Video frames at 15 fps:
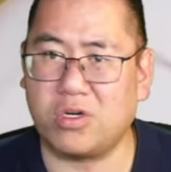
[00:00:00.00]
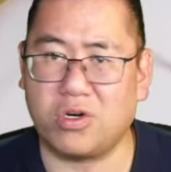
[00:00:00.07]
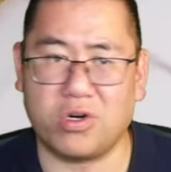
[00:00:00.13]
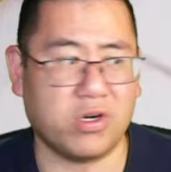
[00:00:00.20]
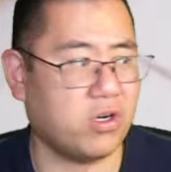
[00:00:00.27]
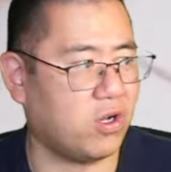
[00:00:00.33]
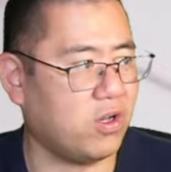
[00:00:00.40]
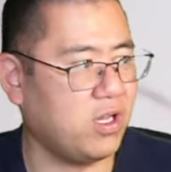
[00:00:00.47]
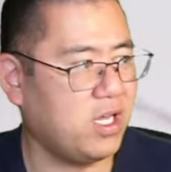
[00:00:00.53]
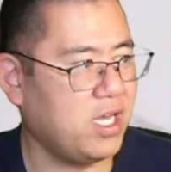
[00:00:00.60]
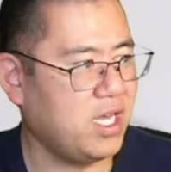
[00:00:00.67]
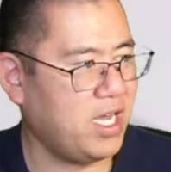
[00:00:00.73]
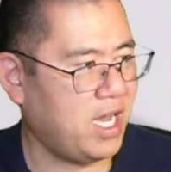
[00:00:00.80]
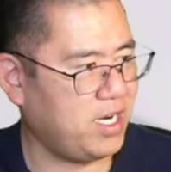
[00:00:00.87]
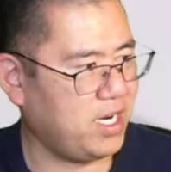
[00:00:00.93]
curl,
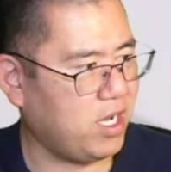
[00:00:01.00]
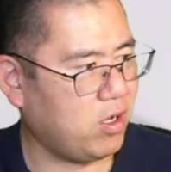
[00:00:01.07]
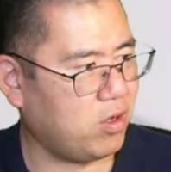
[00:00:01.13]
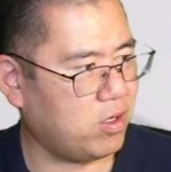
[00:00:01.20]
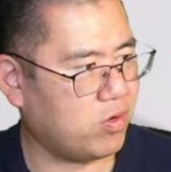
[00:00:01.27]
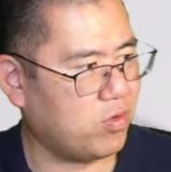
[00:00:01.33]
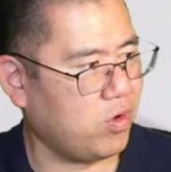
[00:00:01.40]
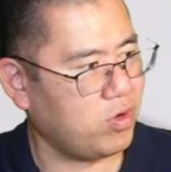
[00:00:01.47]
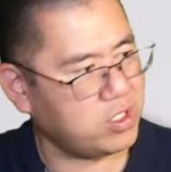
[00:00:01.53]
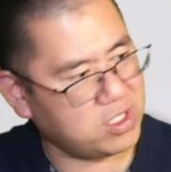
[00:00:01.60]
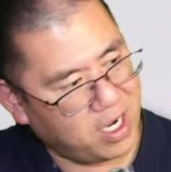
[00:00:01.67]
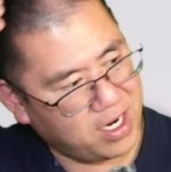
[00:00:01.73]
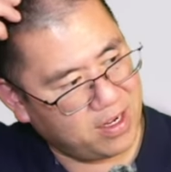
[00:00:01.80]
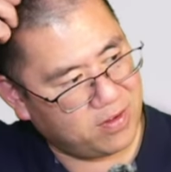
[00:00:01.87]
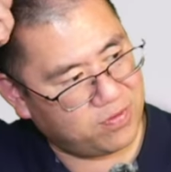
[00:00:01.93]
and now Hronek's
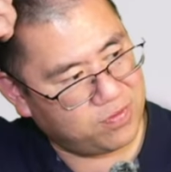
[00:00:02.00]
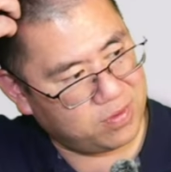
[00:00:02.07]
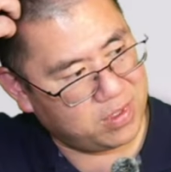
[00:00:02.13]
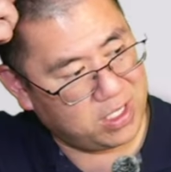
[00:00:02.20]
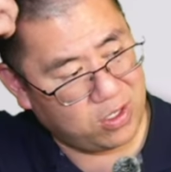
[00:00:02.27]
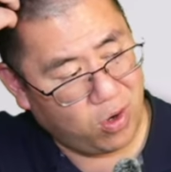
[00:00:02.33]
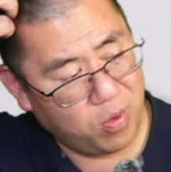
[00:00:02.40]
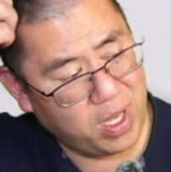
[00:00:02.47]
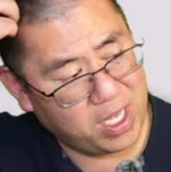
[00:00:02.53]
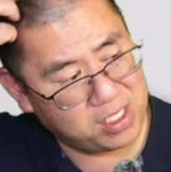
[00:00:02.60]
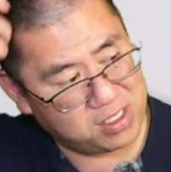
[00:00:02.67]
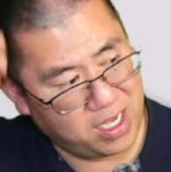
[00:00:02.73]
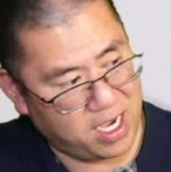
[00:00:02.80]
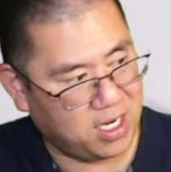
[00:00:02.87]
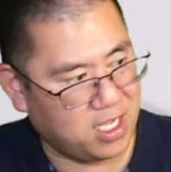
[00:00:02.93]
kind of in no
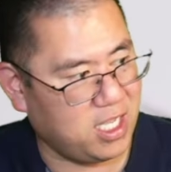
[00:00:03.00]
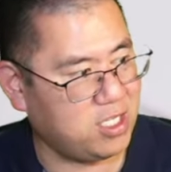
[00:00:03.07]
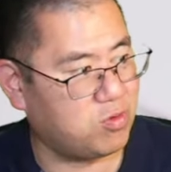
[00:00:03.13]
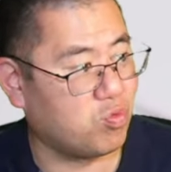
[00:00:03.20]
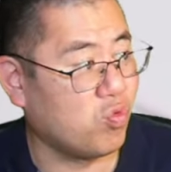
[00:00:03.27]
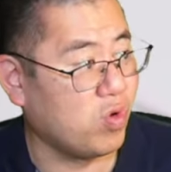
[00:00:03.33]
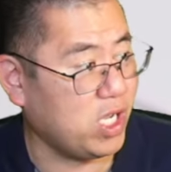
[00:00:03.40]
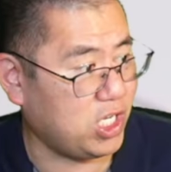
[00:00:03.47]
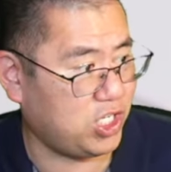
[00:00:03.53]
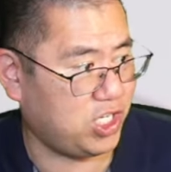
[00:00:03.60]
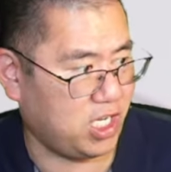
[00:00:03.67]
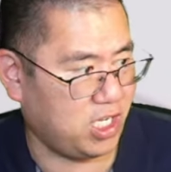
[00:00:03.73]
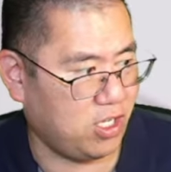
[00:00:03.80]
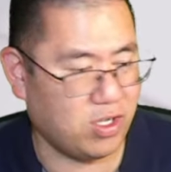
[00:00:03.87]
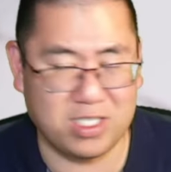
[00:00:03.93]
man's land. He's
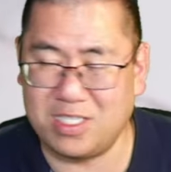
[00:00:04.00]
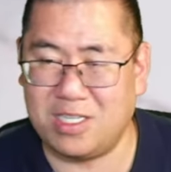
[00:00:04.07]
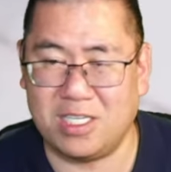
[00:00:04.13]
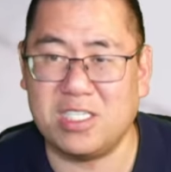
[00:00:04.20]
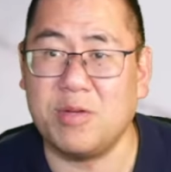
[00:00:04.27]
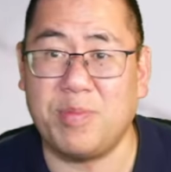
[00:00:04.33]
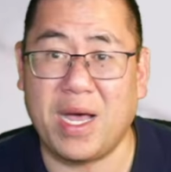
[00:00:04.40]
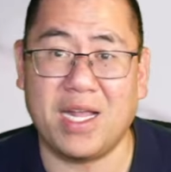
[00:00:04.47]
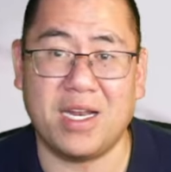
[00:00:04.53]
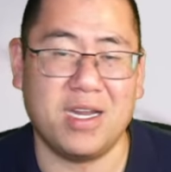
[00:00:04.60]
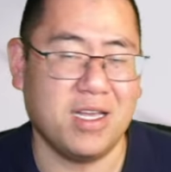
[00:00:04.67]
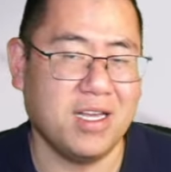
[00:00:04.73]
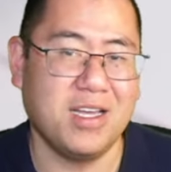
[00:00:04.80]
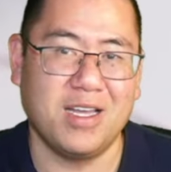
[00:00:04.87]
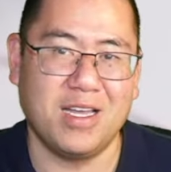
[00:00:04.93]
reaching. This is a
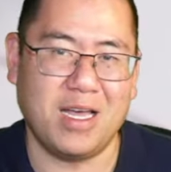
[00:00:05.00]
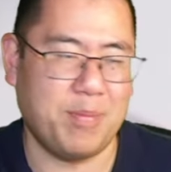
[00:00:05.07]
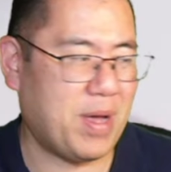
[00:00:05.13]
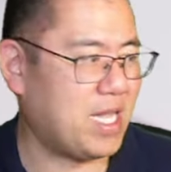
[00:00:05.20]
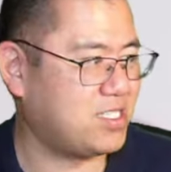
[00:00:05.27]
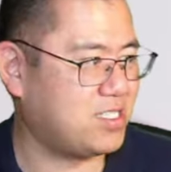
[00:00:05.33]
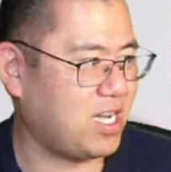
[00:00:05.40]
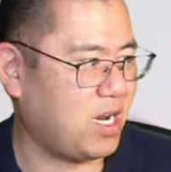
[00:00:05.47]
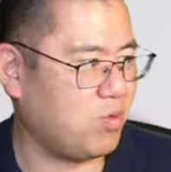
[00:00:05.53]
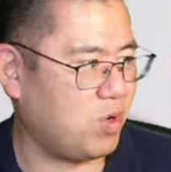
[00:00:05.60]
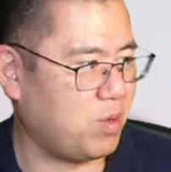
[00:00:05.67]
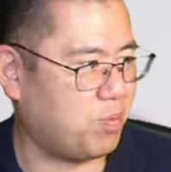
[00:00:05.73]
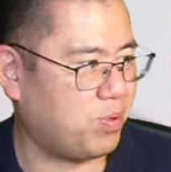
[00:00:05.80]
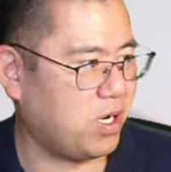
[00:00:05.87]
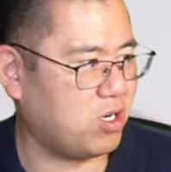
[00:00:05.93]
bad sign
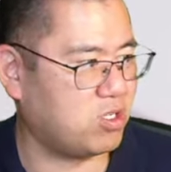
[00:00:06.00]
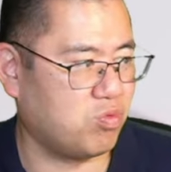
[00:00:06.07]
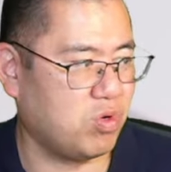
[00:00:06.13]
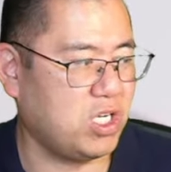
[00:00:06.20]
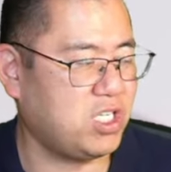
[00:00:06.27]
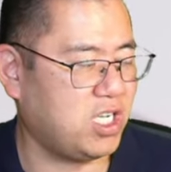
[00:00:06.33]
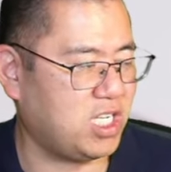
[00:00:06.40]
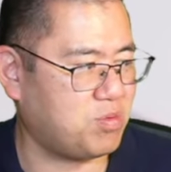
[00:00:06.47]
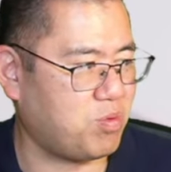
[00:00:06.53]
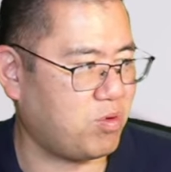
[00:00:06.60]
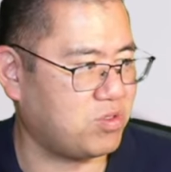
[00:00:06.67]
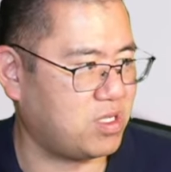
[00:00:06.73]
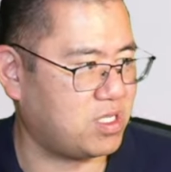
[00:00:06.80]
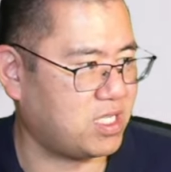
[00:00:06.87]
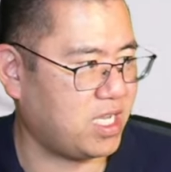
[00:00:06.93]
when a player is reaching as
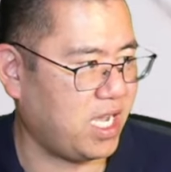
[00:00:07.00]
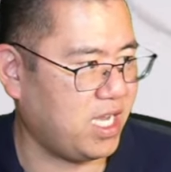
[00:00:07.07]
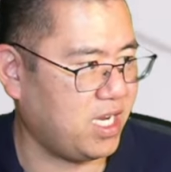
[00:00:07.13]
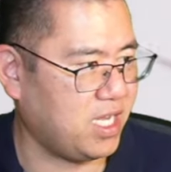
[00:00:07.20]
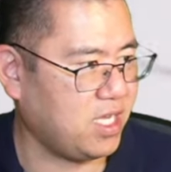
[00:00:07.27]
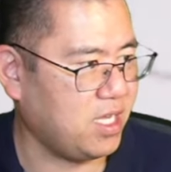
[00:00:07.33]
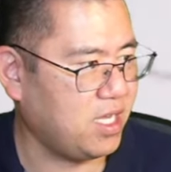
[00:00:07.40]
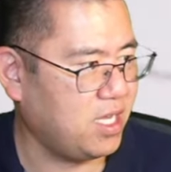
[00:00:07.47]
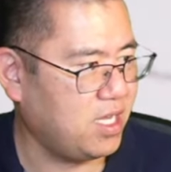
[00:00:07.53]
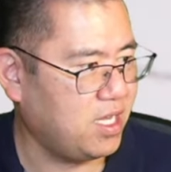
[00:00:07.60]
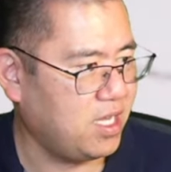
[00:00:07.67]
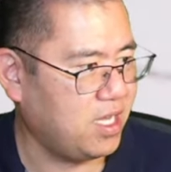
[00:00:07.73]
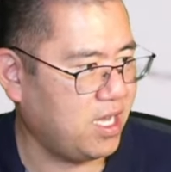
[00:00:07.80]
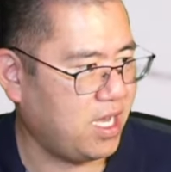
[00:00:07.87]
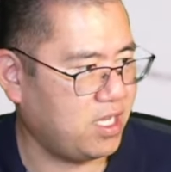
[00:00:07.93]
opposed to skating.
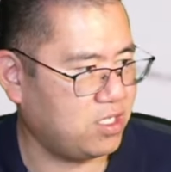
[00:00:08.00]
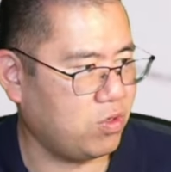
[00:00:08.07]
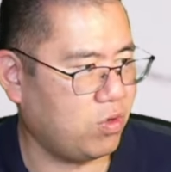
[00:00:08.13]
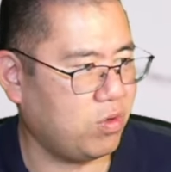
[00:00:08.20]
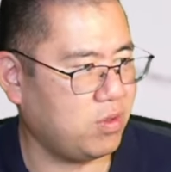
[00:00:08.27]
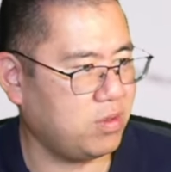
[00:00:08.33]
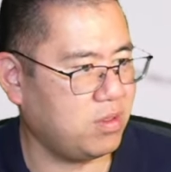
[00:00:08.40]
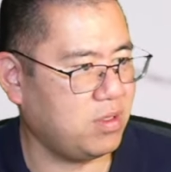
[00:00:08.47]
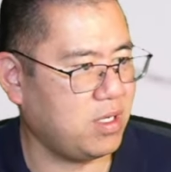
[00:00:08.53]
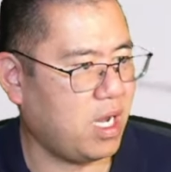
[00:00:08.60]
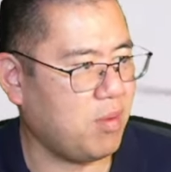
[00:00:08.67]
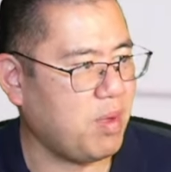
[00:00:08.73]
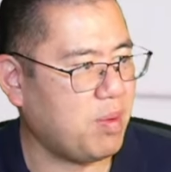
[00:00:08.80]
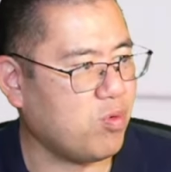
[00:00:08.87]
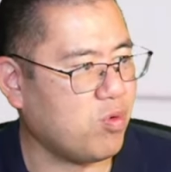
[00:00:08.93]
So
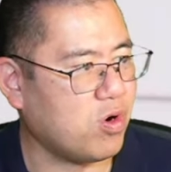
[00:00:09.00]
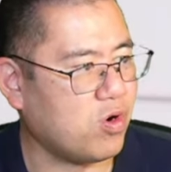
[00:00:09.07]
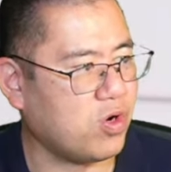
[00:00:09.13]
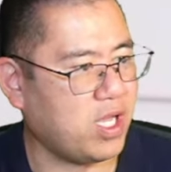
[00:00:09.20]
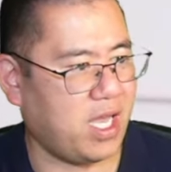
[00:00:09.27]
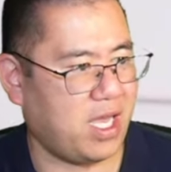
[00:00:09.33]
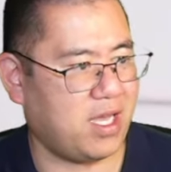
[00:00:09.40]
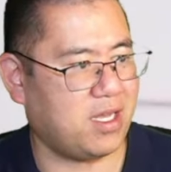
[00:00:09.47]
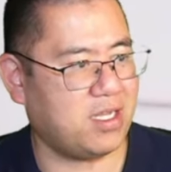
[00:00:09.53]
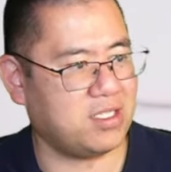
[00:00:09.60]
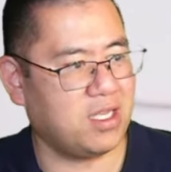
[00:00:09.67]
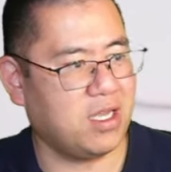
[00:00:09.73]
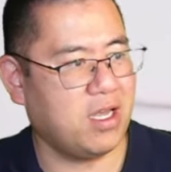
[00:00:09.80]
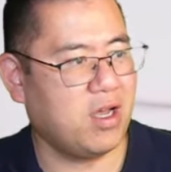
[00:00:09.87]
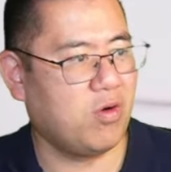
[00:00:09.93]
now maybe we're okay because